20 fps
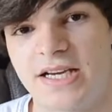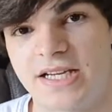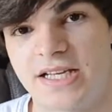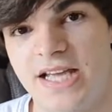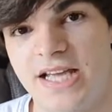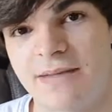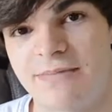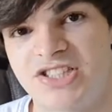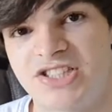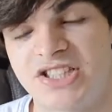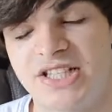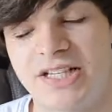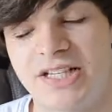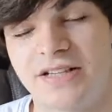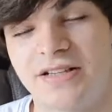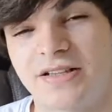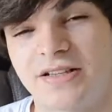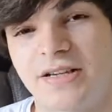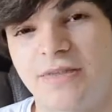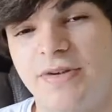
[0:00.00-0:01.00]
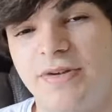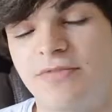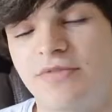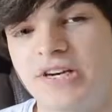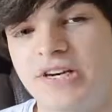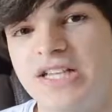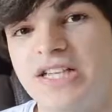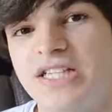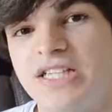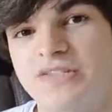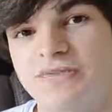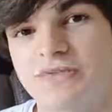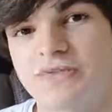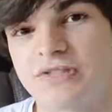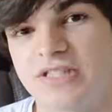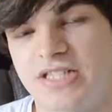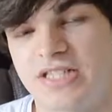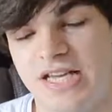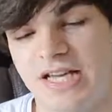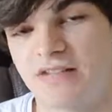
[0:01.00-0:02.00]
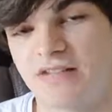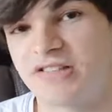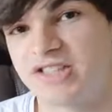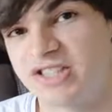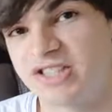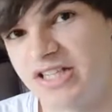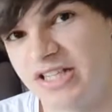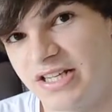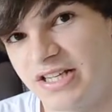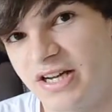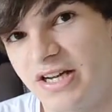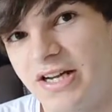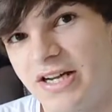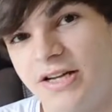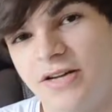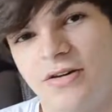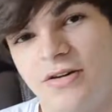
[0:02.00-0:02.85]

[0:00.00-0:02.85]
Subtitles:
Gamma Seal can be really useful to take out the CDI